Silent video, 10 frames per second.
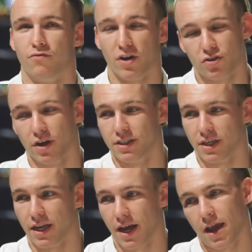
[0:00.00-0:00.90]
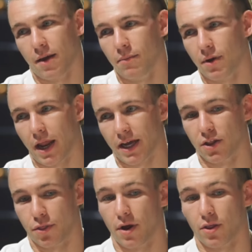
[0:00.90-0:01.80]
Frustratingly, I am. like
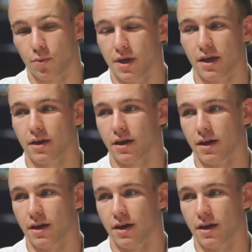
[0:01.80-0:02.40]
throughout the week,